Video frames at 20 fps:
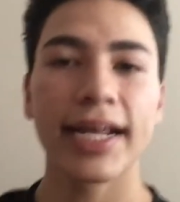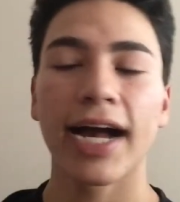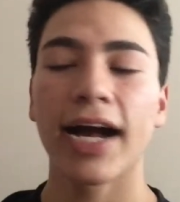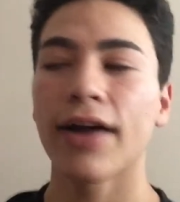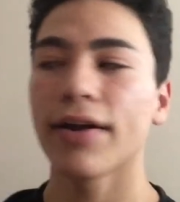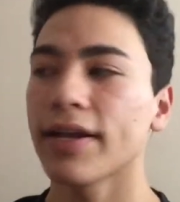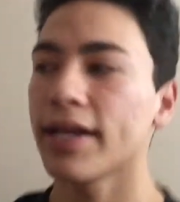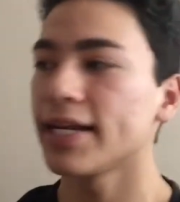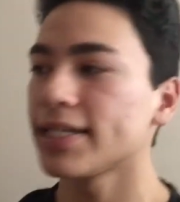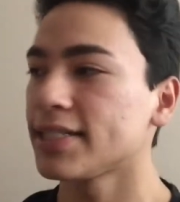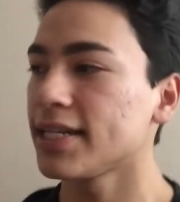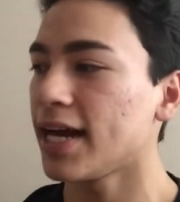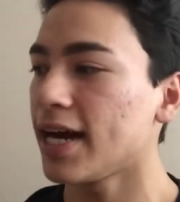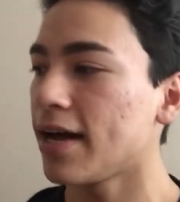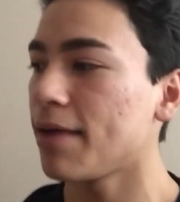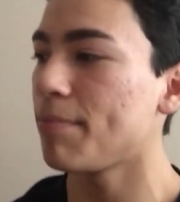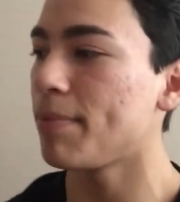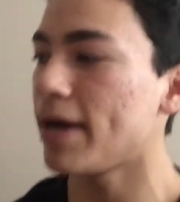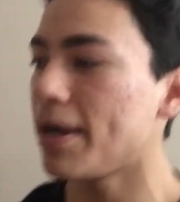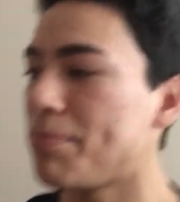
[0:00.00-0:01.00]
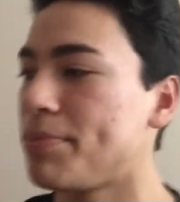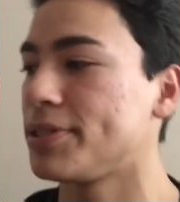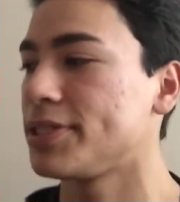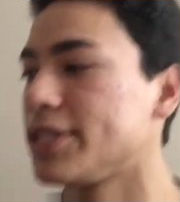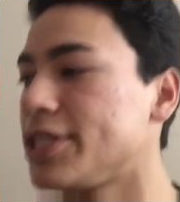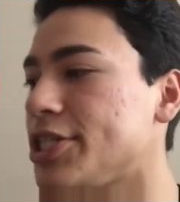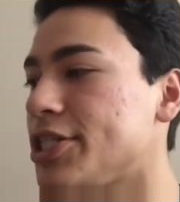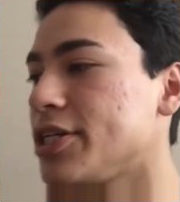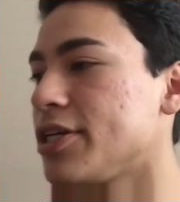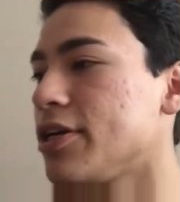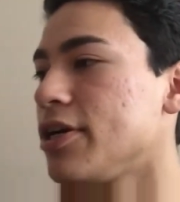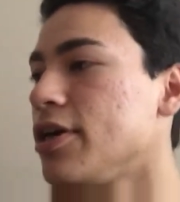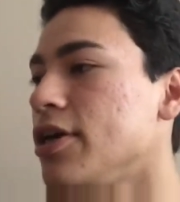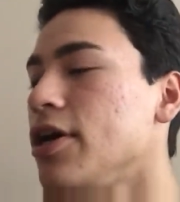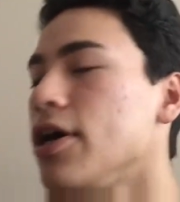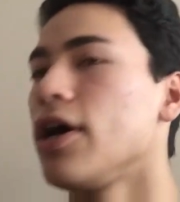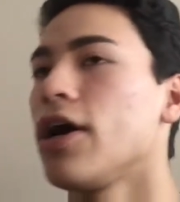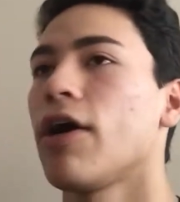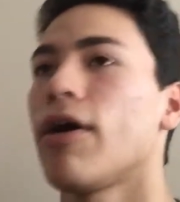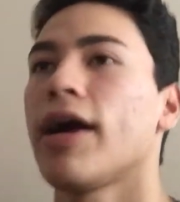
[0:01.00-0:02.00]
down is not a bad position.
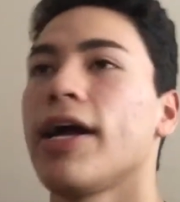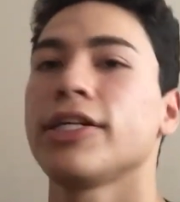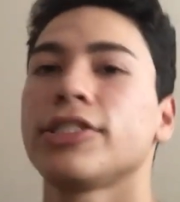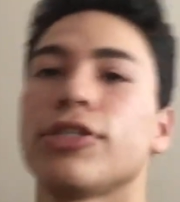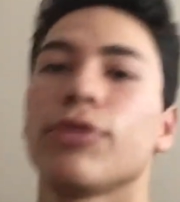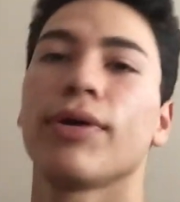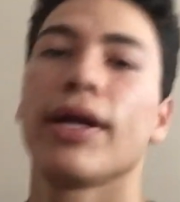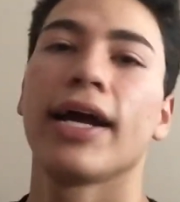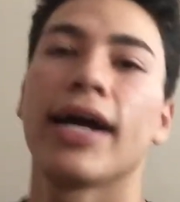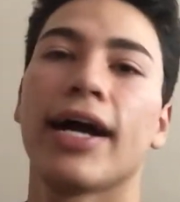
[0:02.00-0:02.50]
All right, so we